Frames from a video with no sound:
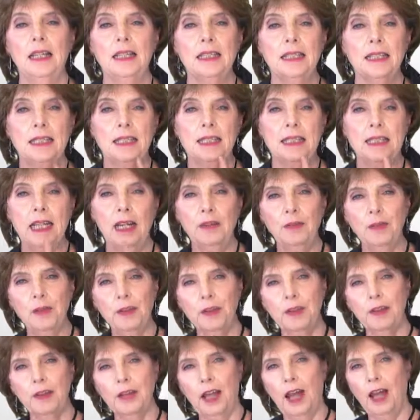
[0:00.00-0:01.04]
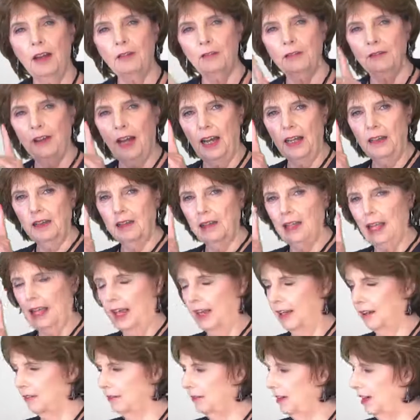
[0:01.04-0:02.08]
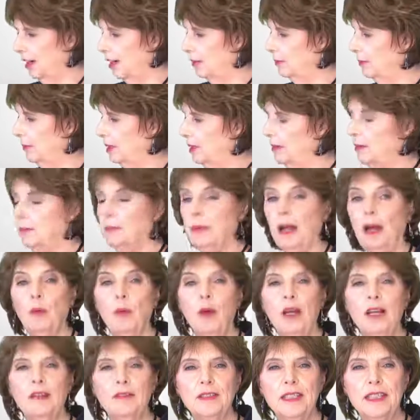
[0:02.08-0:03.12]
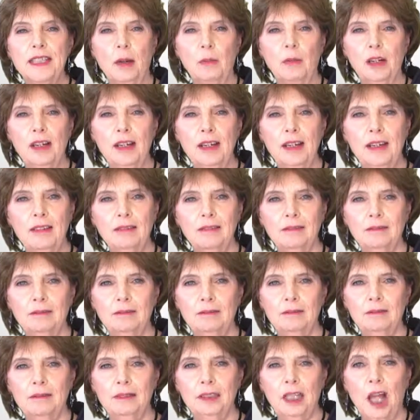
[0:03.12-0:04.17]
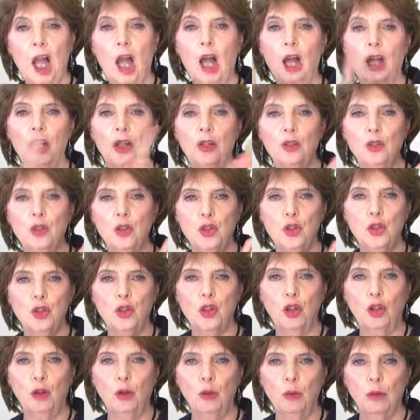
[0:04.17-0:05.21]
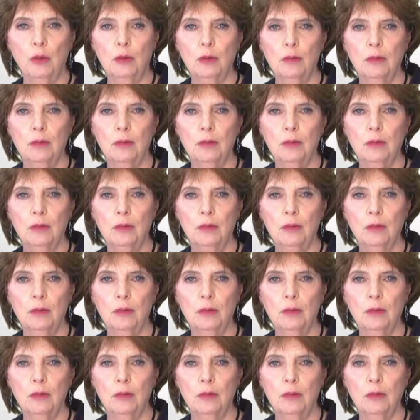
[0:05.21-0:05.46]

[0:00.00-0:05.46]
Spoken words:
Seventh and final anagram, by way of summary, do.